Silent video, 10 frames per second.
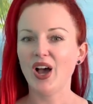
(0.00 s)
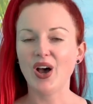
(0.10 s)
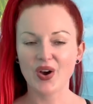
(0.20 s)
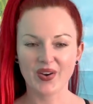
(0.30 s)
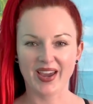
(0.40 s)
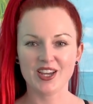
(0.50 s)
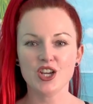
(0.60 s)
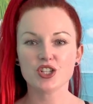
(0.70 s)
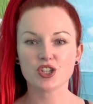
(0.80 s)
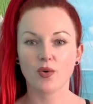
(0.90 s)
Okay,
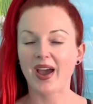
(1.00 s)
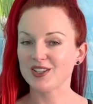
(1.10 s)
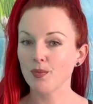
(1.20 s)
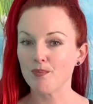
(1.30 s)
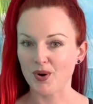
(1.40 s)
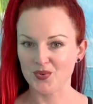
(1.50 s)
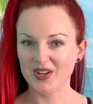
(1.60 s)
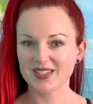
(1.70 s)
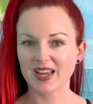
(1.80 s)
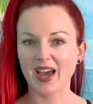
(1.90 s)
so as a
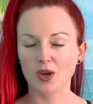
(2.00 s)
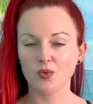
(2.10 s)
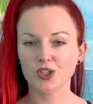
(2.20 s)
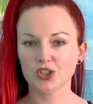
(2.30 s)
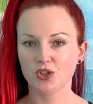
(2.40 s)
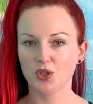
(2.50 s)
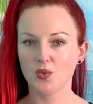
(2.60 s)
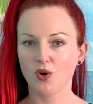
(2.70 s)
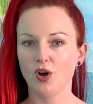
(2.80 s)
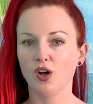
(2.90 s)
bonus, I wanna show you
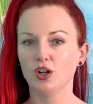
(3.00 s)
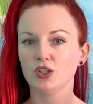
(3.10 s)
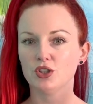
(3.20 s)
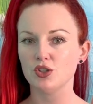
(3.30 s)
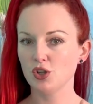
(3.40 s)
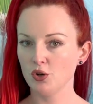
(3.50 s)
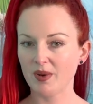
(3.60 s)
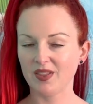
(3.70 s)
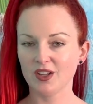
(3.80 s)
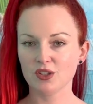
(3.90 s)
all two
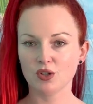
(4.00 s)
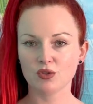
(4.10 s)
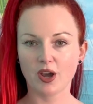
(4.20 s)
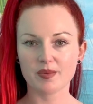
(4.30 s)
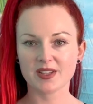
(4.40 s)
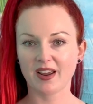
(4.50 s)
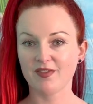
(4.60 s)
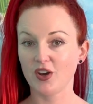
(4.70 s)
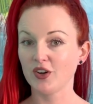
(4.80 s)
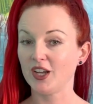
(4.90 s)
bathing suit tops that I
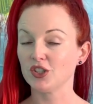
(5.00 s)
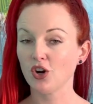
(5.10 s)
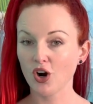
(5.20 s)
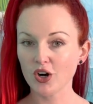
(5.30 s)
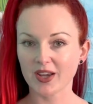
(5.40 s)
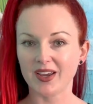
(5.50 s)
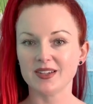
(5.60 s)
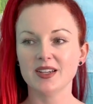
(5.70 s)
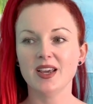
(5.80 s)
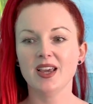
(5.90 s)
found at Target
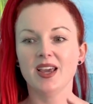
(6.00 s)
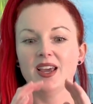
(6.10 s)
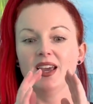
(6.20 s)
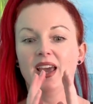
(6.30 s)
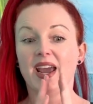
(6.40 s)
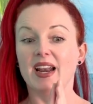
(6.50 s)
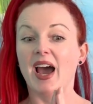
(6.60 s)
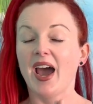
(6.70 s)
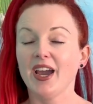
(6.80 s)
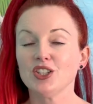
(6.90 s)
and
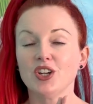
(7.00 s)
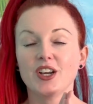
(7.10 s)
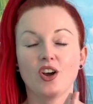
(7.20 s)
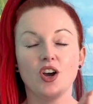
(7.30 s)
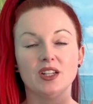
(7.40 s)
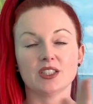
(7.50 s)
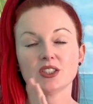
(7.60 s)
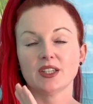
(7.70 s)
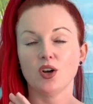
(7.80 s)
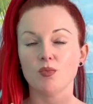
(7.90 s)
I tried on
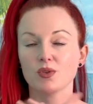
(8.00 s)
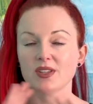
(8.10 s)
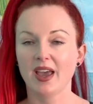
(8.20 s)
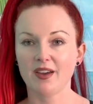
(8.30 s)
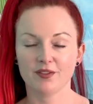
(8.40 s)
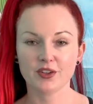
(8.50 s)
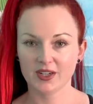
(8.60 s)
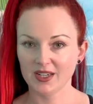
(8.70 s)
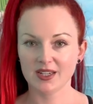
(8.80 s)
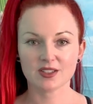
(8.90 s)
literally almost
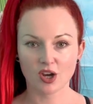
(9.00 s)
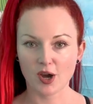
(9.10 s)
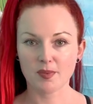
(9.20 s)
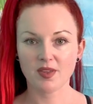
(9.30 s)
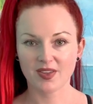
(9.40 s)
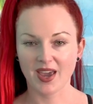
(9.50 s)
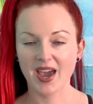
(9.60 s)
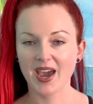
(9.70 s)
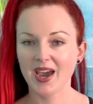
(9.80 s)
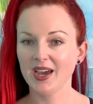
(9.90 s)
every top that they
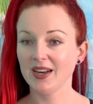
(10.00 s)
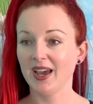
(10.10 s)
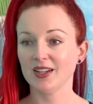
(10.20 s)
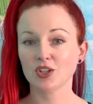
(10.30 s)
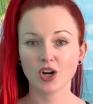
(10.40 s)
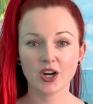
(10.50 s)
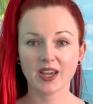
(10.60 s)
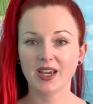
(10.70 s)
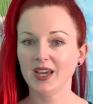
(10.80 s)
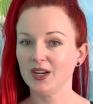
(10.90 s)
had at
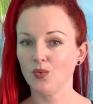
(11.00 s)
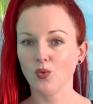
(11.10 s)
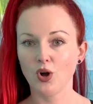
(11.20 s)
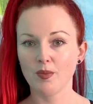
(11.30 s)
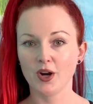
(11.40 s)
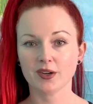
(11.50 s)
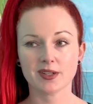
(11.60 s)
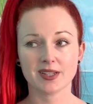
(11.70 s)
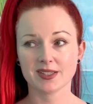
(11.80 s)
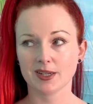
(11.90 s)
Target and at Walmart because
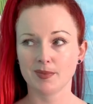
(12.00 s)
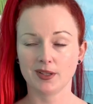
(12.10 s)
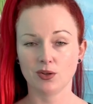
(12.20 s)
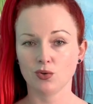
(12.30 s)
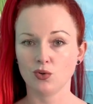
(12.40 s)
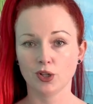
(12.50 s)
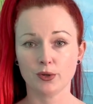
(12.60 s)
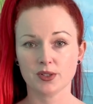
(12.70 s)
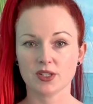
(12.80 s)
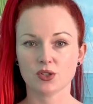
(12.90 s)
that's my local
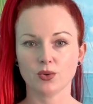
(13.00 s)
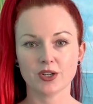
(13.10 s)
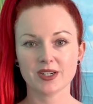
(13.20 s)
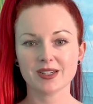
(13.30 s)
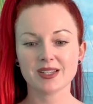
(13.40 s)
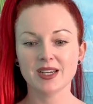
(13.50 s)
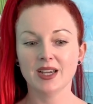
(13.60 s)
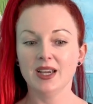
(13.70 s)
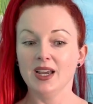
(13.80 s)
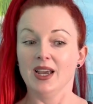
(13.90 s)
closest stores.
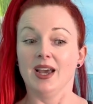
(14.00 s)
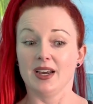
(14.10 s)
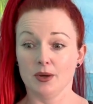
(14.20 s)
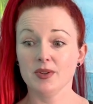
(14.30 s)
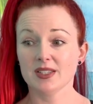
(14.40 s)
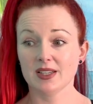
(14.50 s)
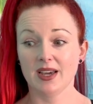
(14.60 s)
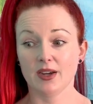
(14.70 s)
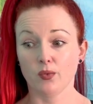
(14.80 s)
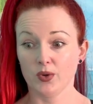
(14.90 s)
And I was
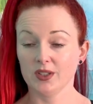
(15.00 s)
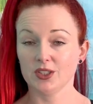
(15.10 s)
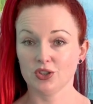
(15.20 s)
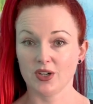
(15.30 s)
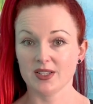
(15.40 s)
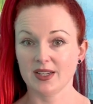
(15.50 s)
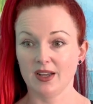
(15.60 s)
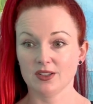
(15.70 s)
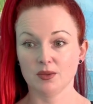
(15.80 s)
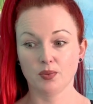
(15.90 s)
like really stressed
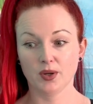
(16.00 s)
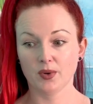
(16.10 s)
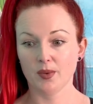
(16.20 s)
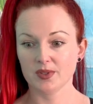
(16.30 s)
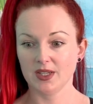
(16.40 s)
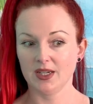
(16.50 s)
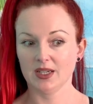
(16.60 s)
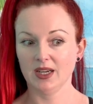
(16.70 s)
out to the point where I was like,